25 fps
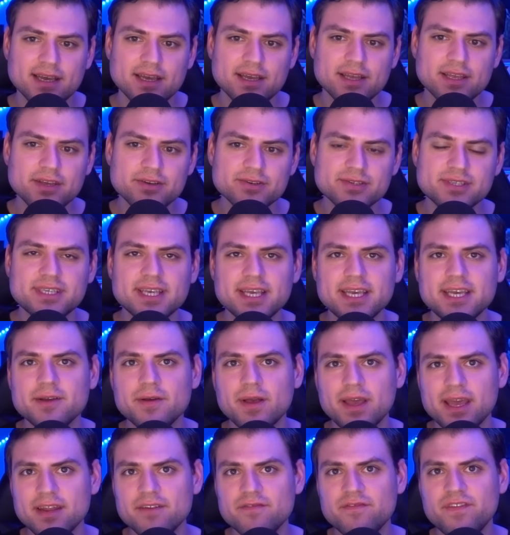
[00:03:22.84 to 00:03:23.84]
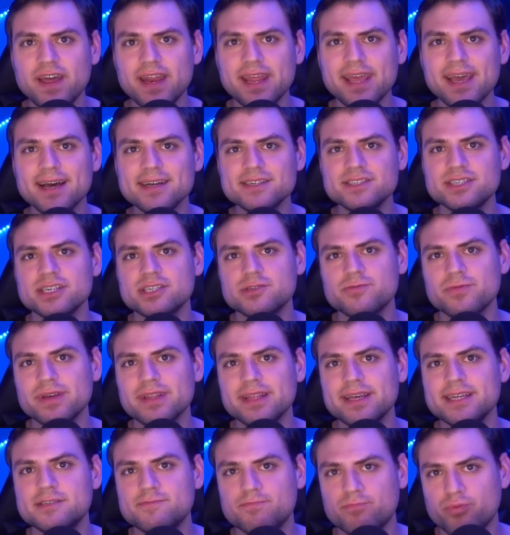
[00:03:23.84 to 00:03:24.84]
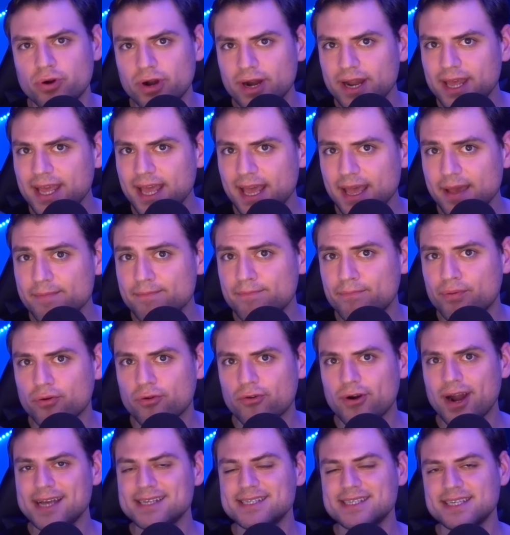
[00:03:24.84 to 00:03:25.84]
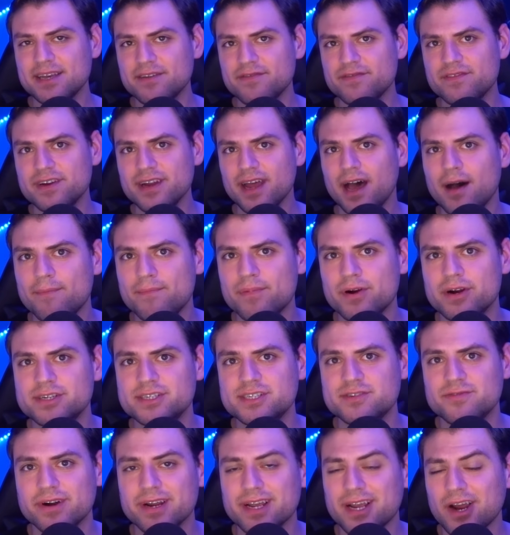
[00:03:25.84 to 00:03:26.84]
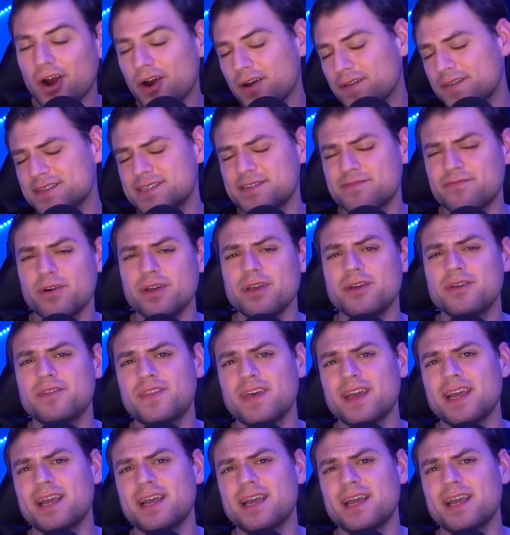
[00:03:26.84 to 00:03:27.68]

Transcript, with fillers: You see, NVIDIA just released pretty impressive numbers, regardless of what you think